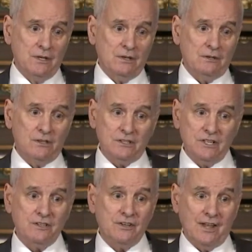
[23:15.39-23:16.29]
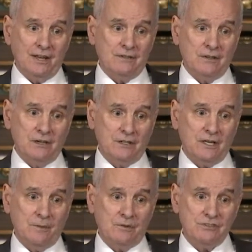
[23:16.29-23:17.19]
Looked into that a
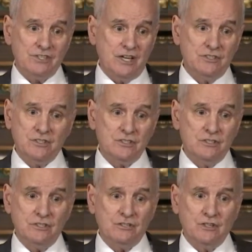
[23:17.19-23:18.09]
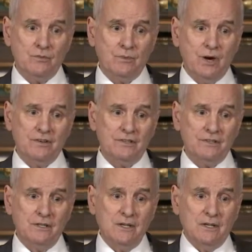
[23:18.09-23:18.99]
couple of stages. There's no
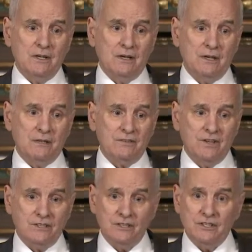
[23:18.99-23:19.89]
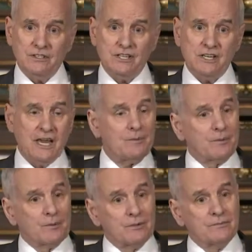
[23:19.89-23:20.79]
private vendor that's
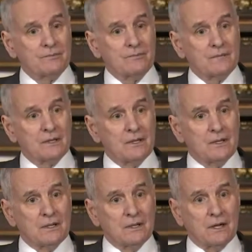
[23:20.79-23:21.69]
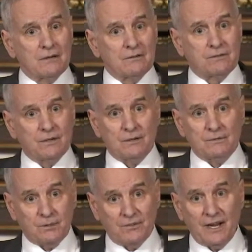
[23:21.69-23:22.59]
capable
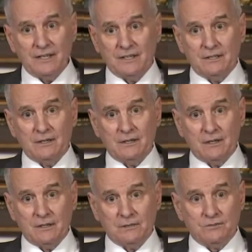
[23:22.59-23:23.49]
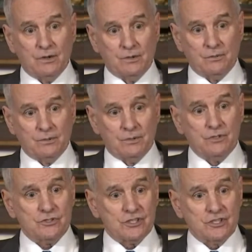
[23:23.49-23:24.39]
of providing or
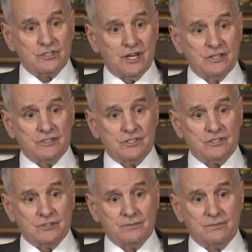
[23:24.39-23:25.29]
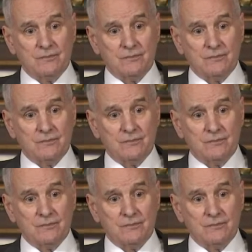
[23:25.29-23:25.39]
producing this kind of system.